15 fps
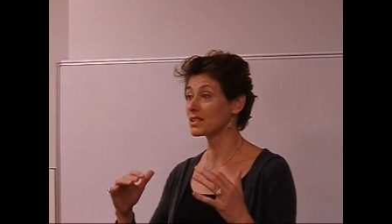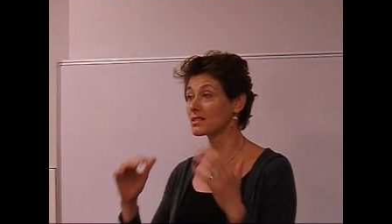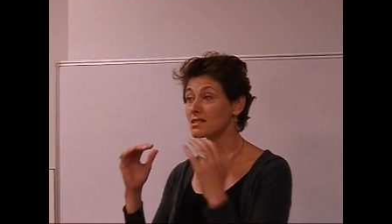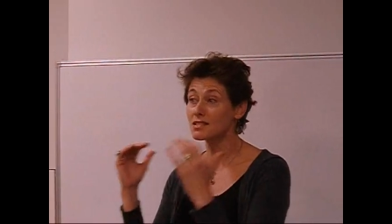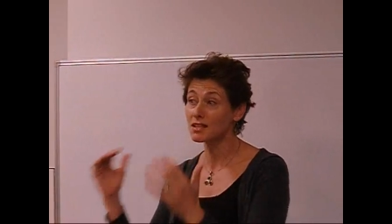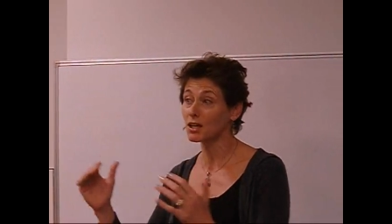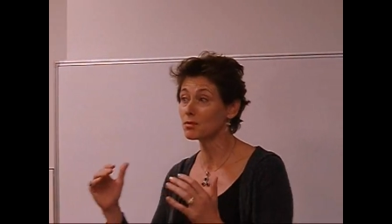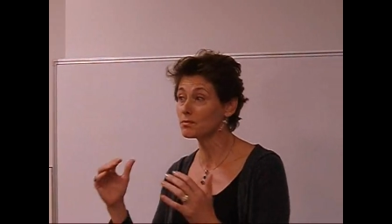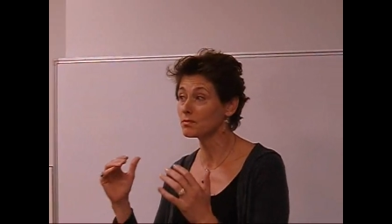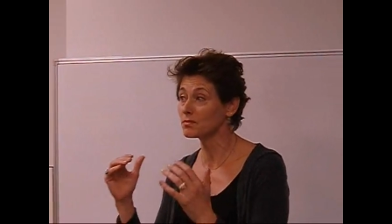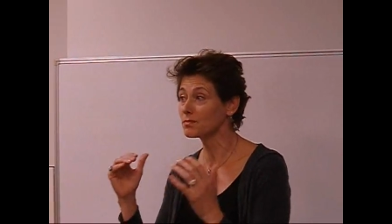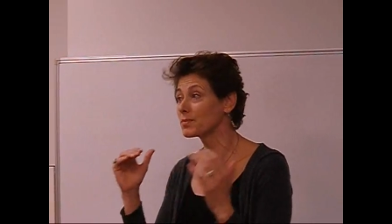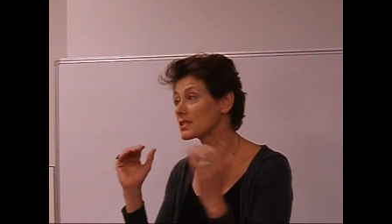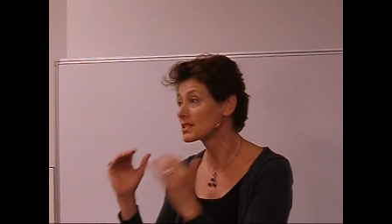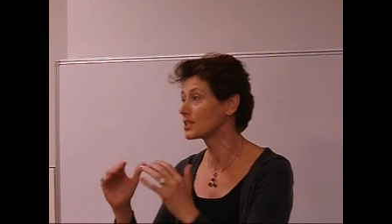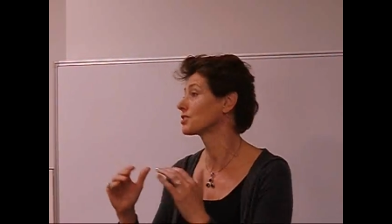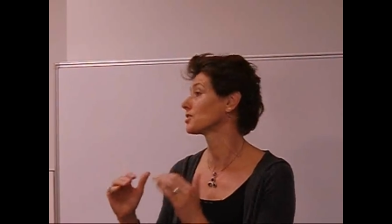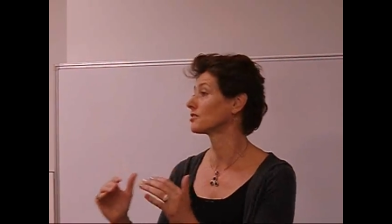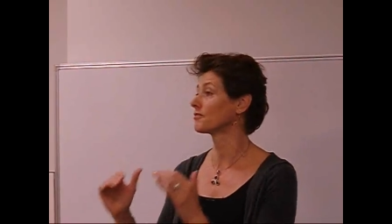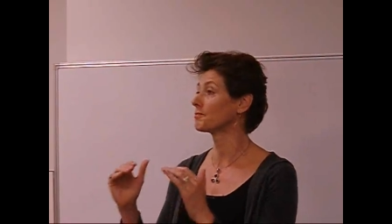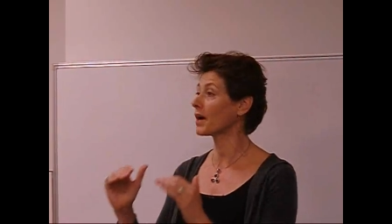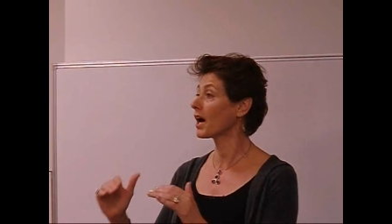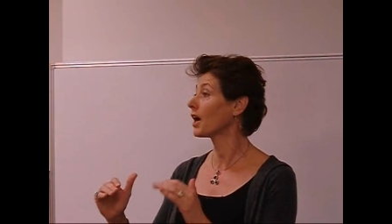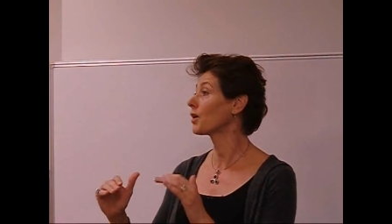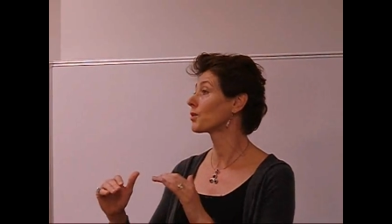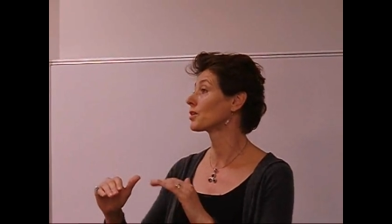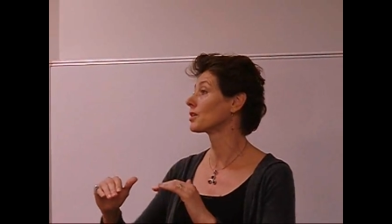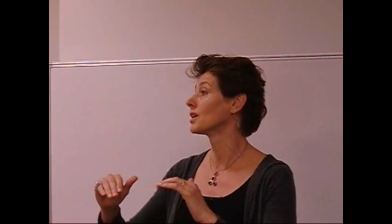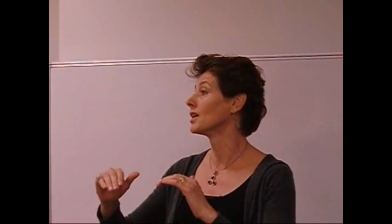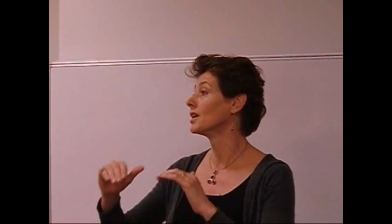in some position of
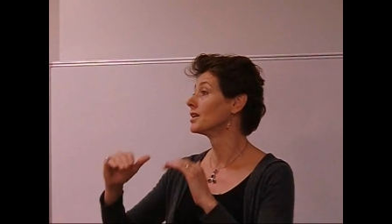power